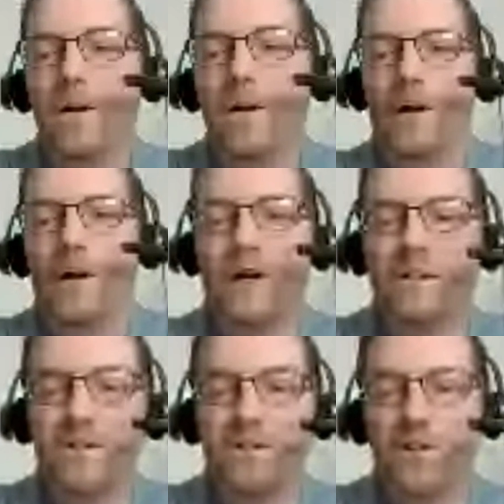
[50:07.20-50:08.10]
All
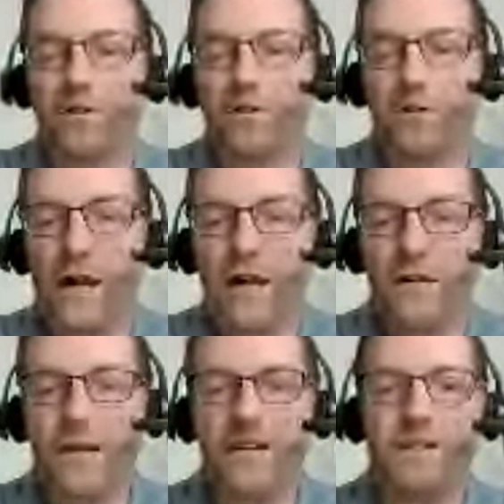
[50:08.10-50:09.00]
right, so
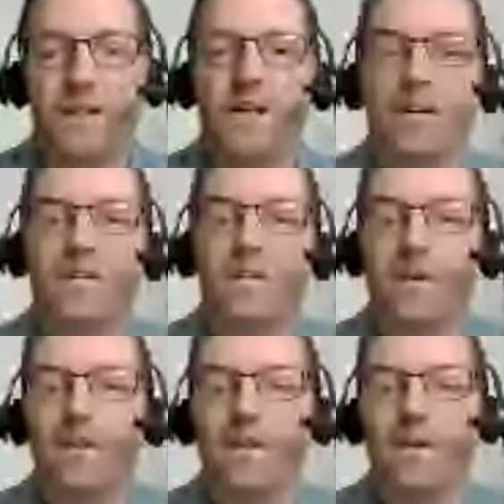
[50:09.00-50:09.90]
Adam asks, can I
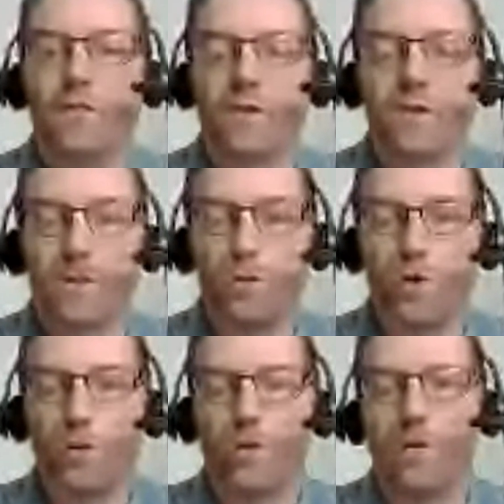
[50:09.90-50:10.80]
explain the difference between
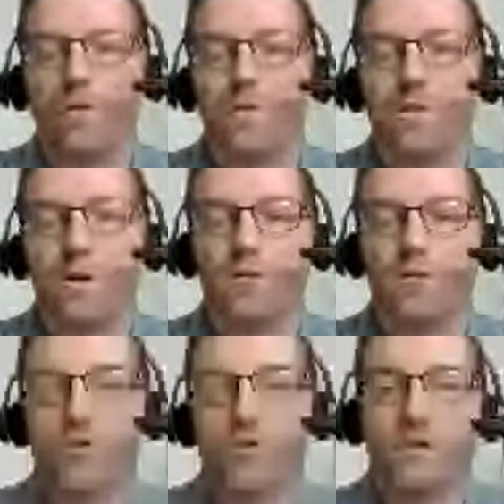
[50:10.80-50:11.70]
ordering from Stahls or
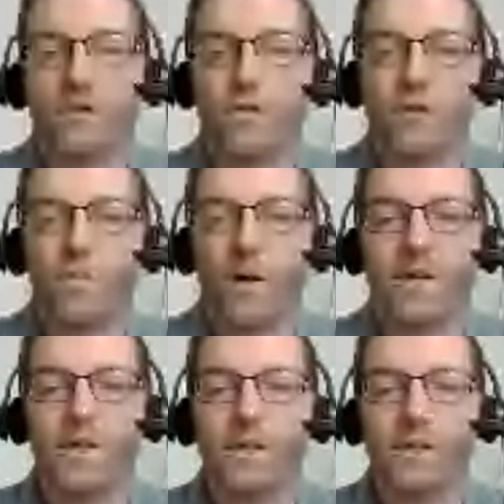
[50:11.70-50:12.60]
Transfer
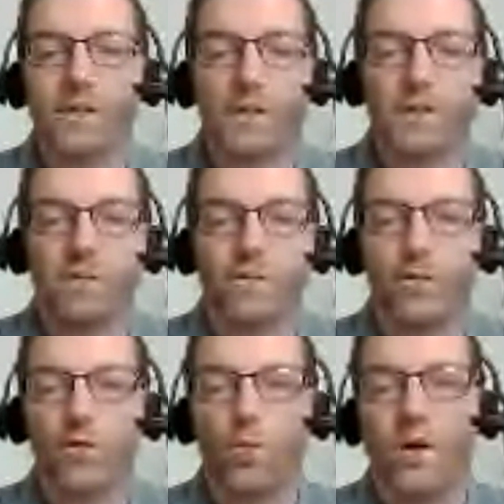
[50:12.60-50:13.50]
Express? I was
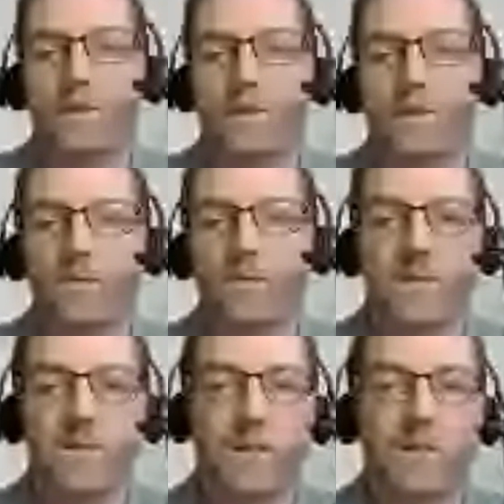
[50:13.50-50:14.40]
confused why two different
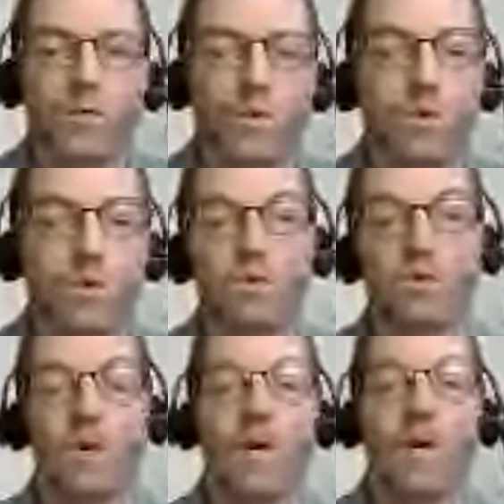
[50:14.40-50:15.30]
sites were
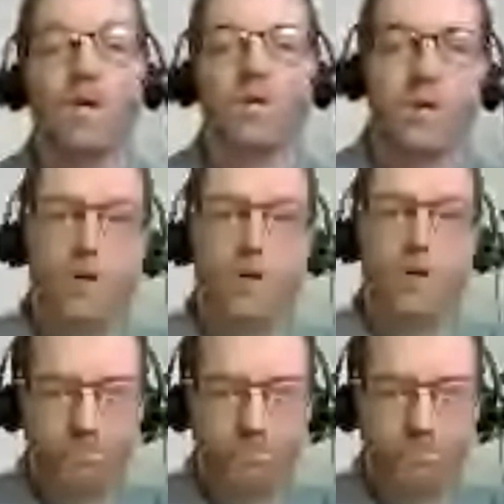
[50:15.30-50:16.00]
used. So